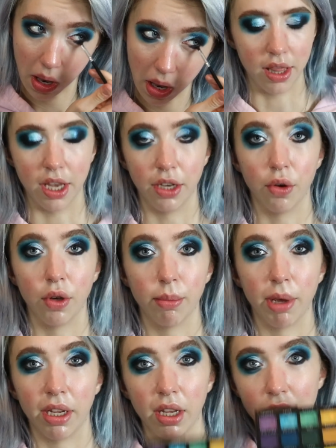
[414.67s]
And then going
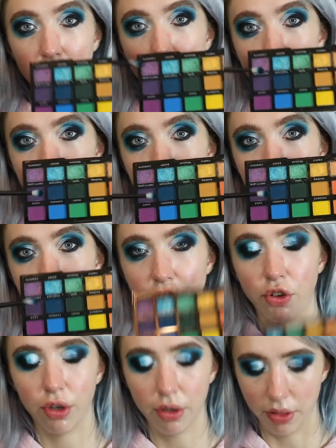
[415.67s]
back into
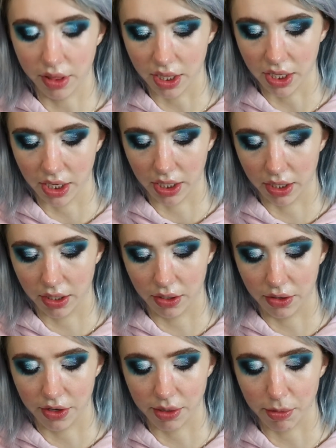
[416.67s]
Thatcher, the
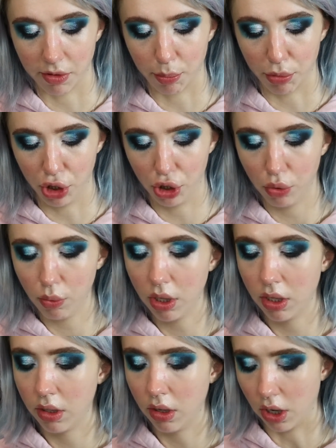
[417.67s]
deepest blue
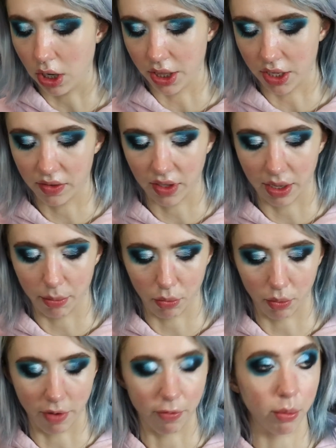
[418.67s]
on that same
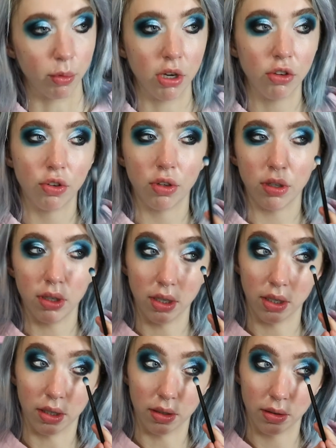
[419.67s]
Rephr brush
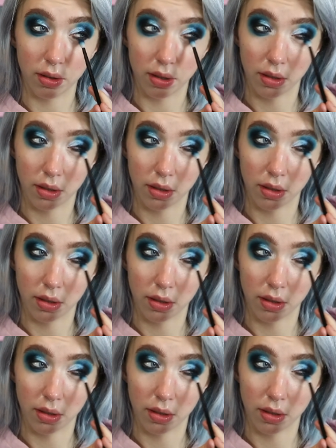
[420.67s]
and